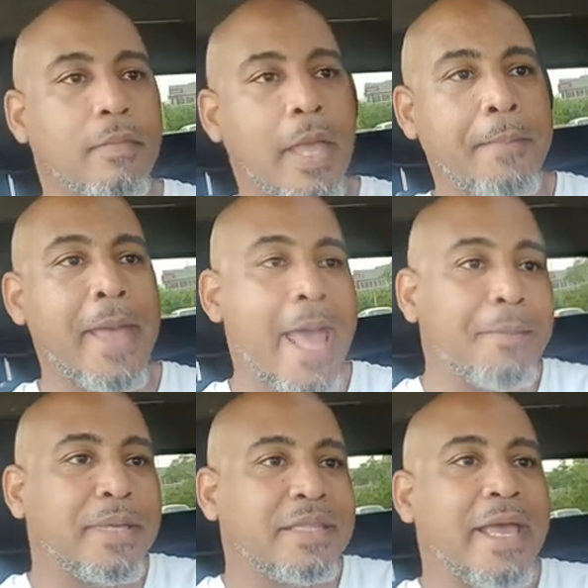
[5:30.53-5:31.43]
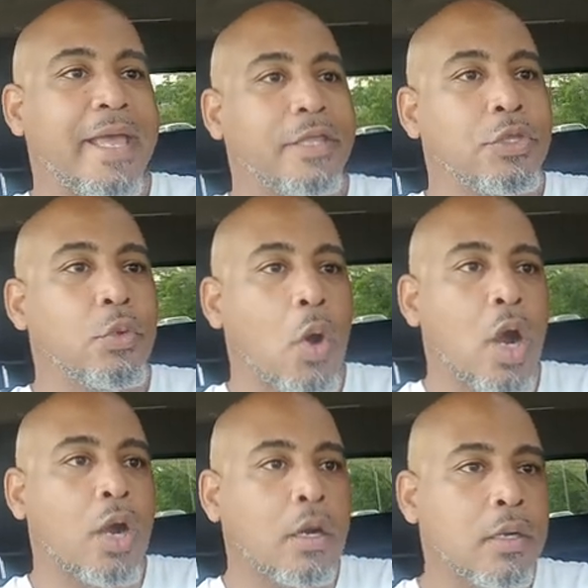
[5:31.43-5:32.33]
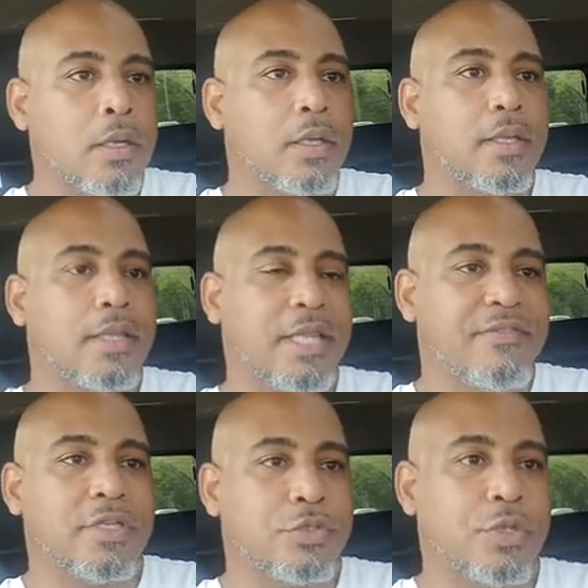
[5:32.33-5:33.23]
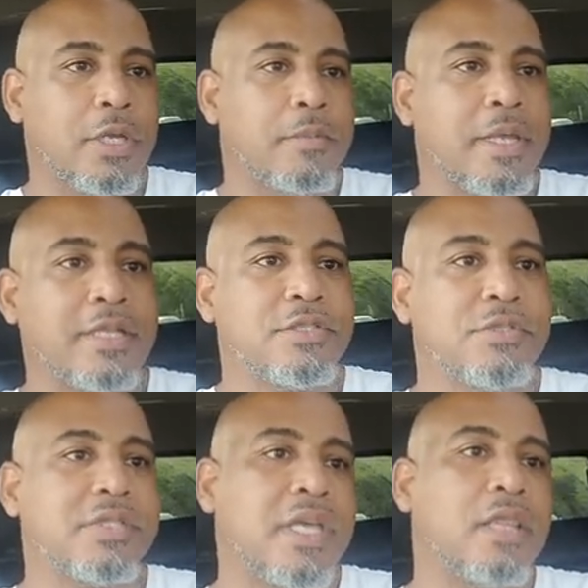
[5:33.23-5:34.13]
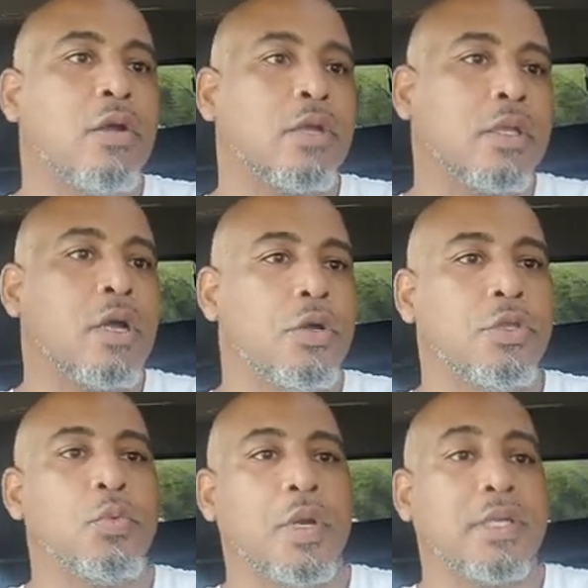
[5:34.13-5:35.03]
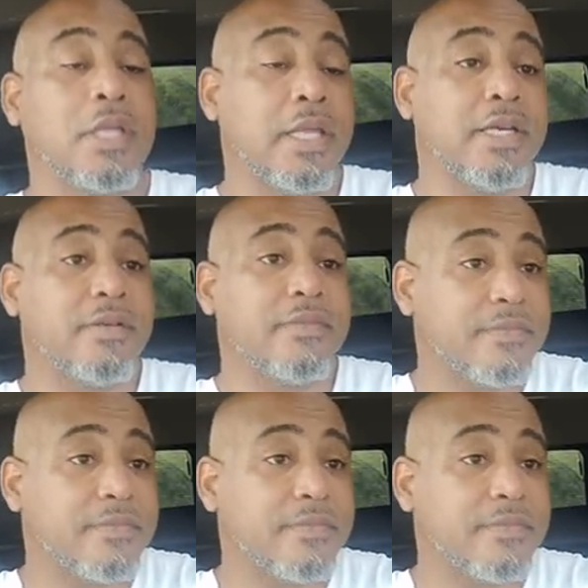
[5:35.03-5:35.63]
I'm happy that you are living the dream that you said long ago you wanted to live.